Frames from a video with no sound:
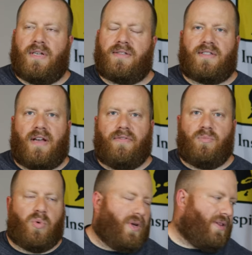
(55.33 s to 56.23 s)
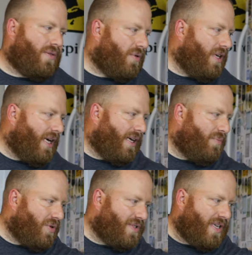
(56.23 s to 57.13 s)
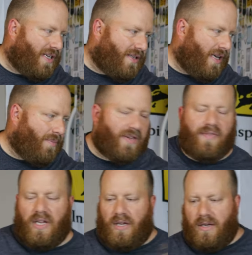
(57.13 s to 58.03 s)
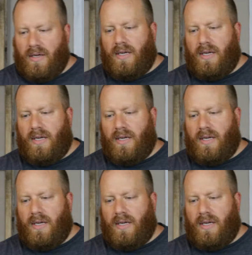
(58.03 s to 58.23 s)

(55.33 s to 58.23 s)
7.39% ABV.